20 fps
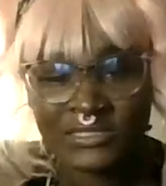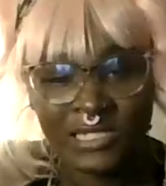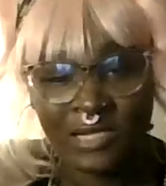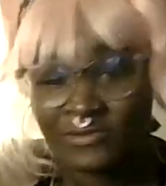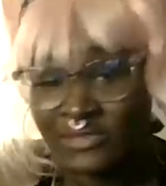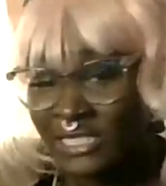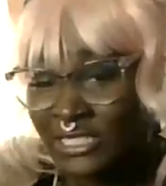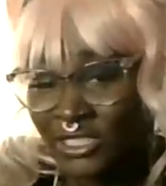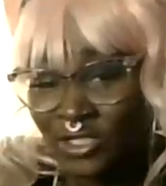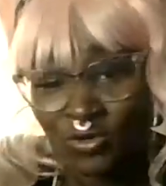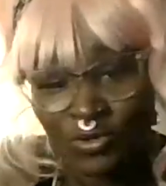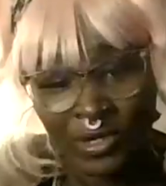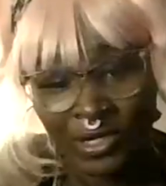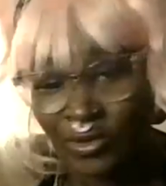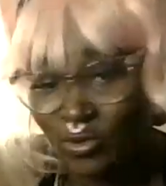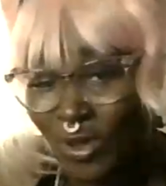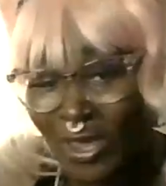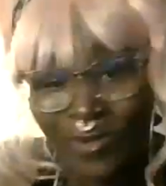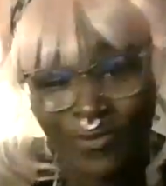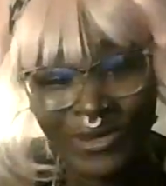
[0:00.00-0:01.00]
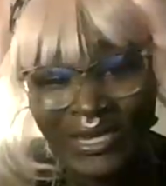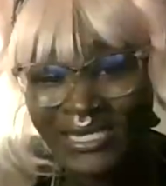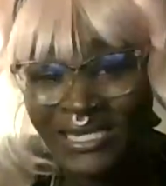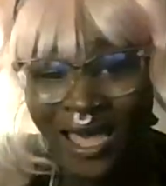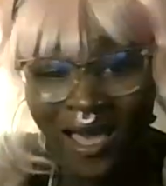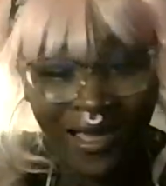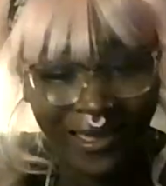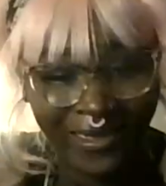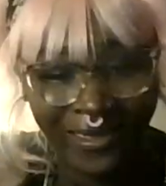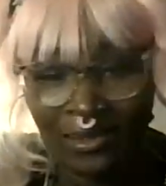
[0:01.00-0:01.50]
don't think you are, and we
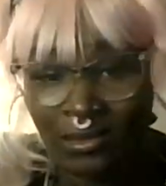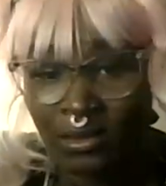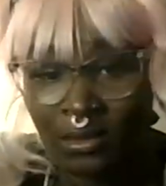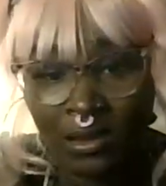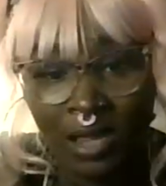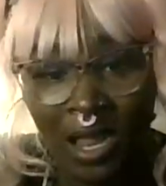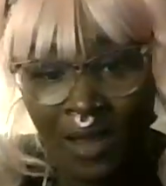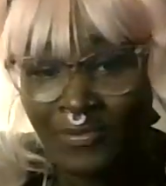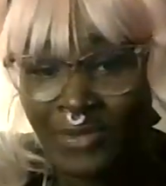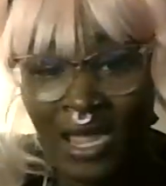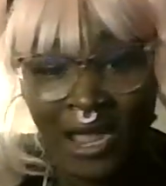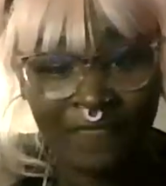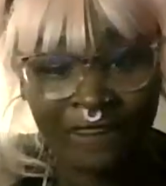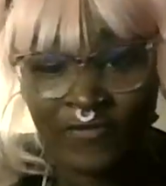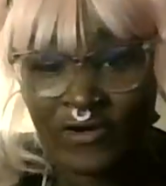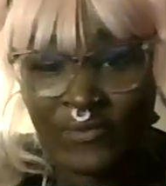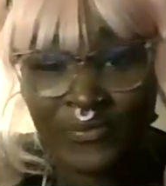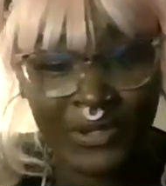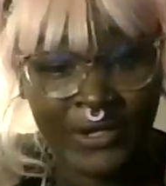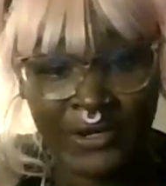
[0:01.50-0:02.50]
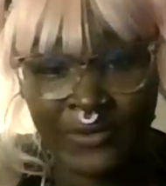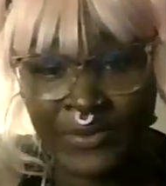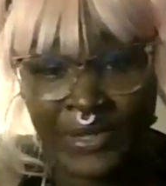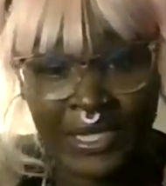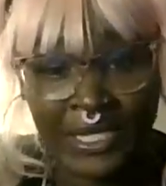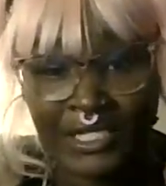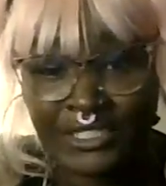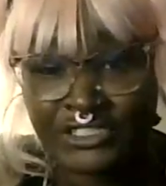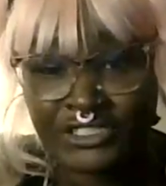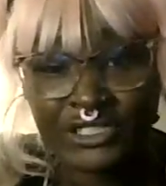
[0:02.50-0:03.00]
not. I'm not from here,
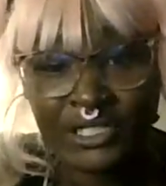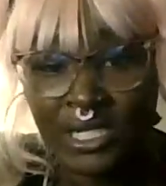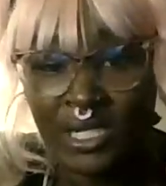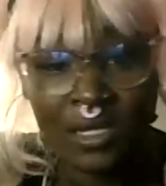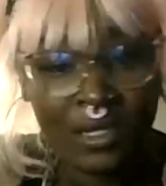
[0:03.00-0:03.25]
bitch.